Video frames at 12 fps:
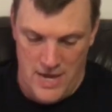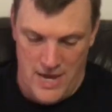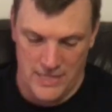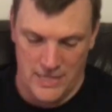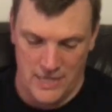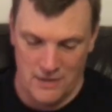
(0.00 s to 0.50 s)

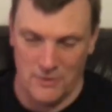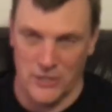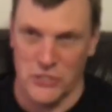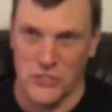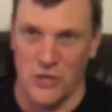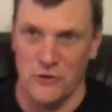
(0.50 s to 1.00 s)
And then I'm
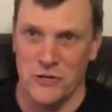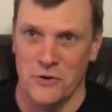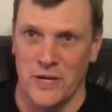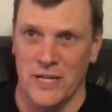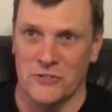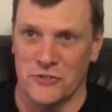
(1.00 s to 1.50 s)
going to show
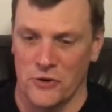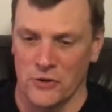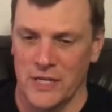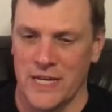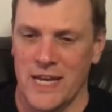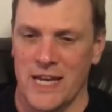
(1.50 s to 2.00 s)
you it
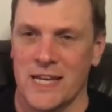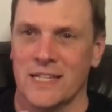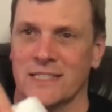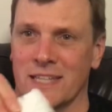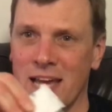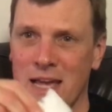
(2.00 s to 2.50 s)
truly
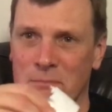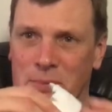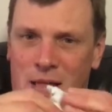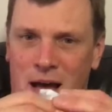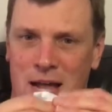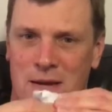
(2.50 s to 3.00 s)
is a
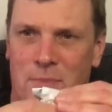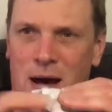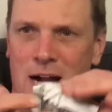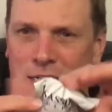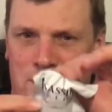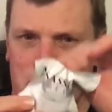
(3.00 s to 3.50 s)
blind box